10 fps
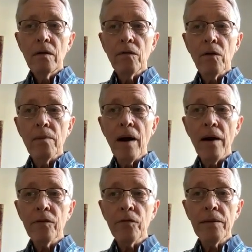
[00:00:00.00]
for
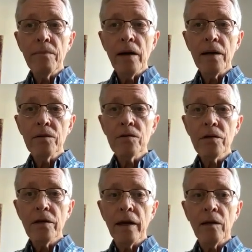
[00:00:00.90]
about 3
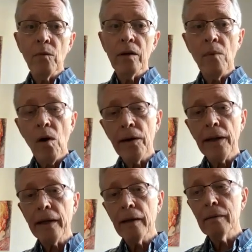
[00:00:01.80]
months. And one
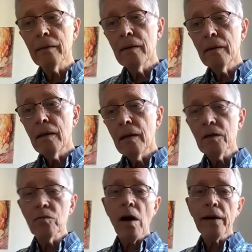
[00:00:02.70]
morning,
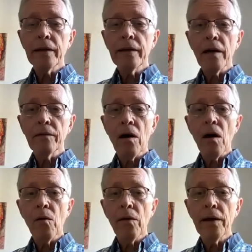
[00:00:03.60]
I was walking down the
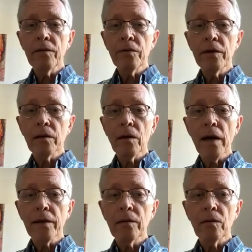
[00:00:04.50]
hallway at 3
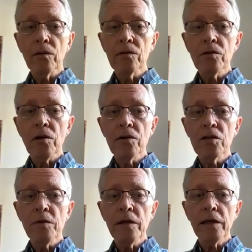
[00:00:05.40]
o'clock, and the Lord started
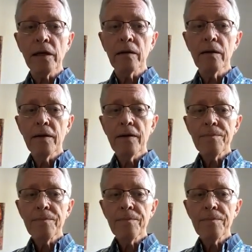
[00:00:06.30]
speaking